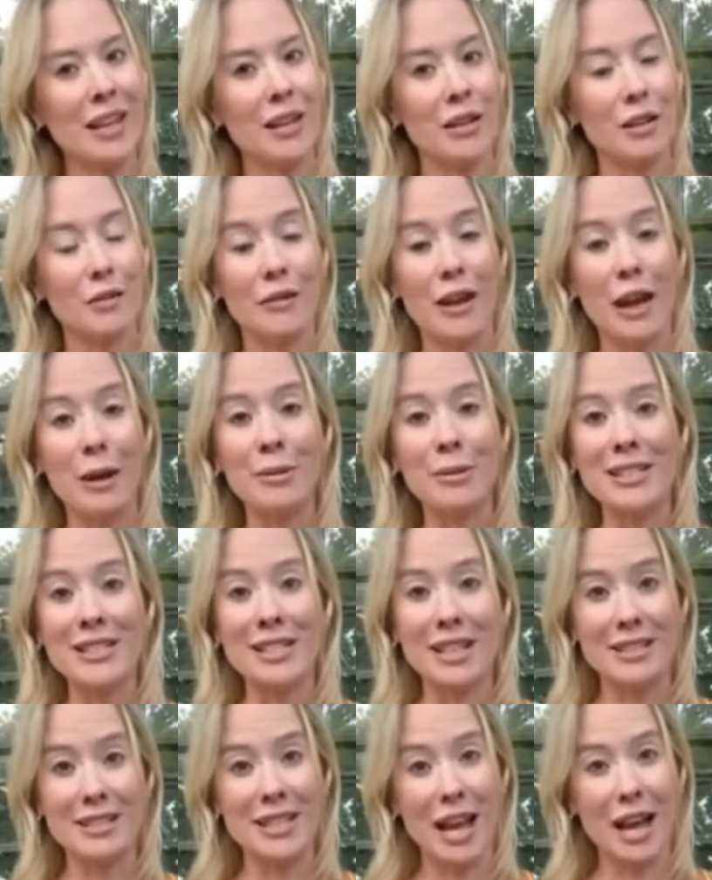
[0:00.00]
The fabric
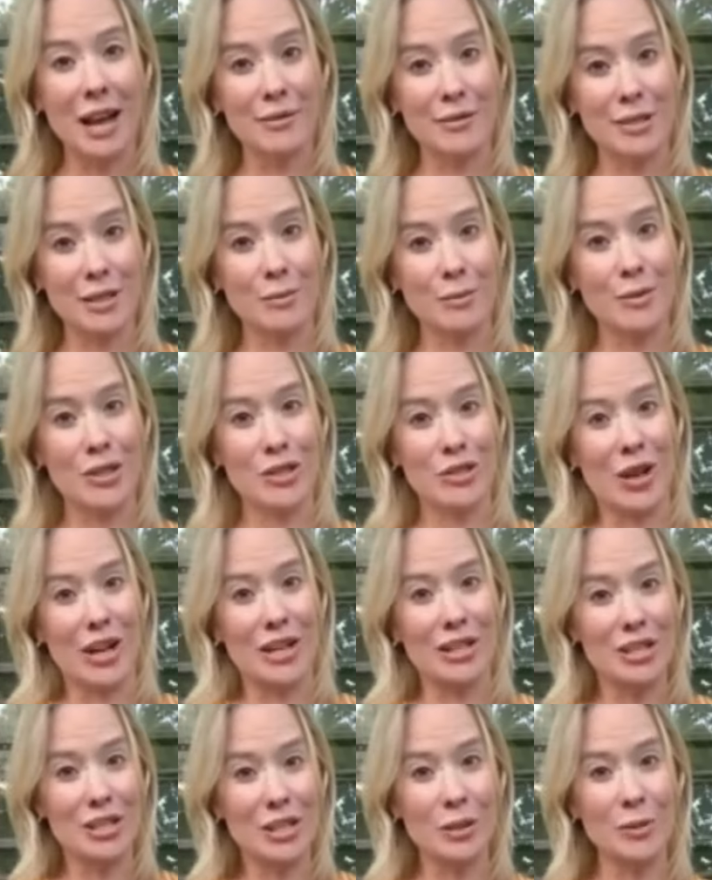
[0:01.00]
does have some
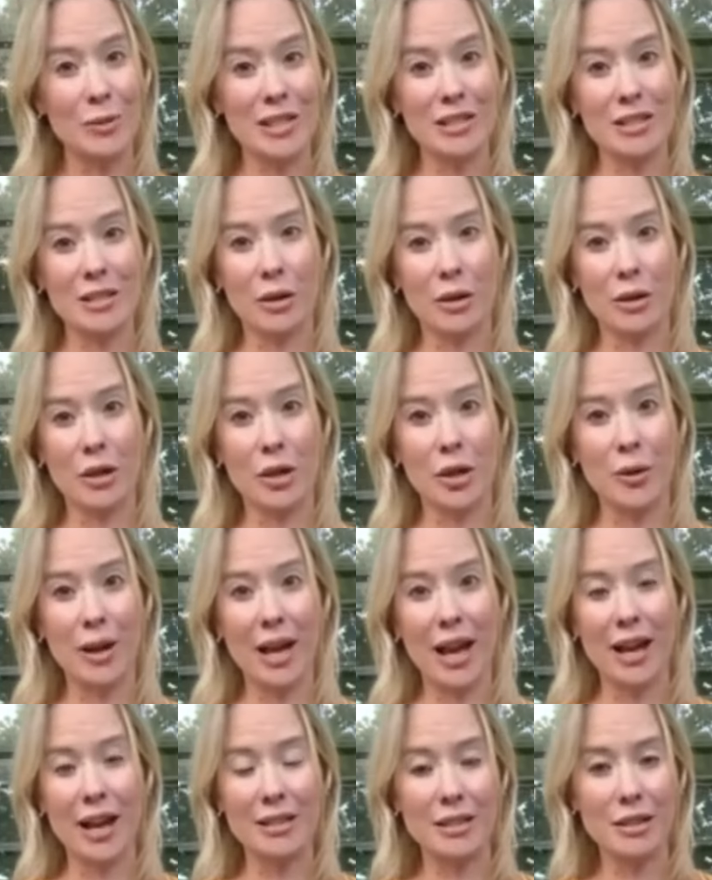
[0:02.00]
stretch to it, so although it
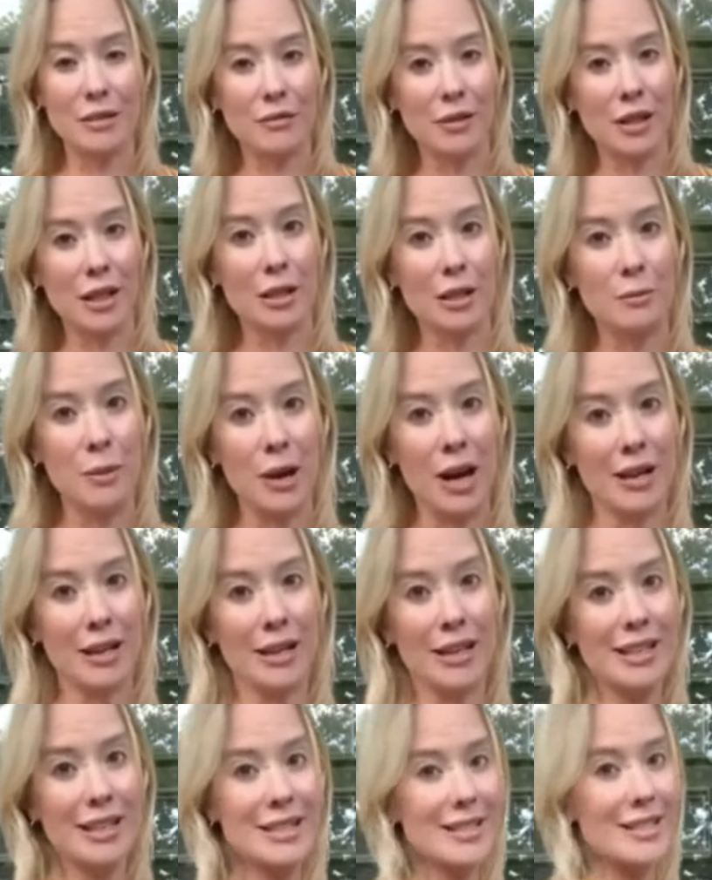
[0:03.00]
has a fitted
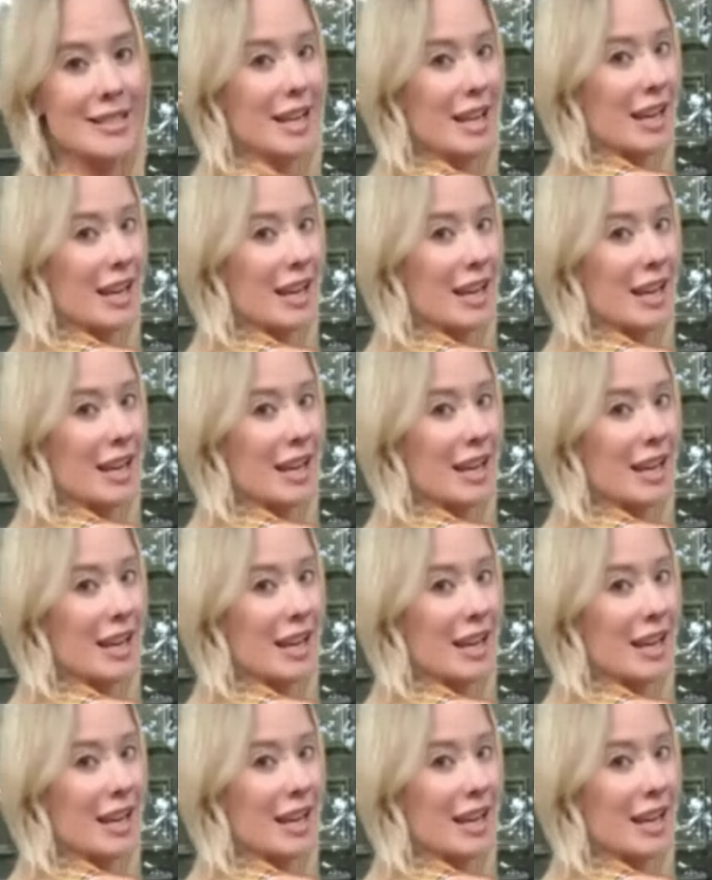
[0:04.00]
bodice,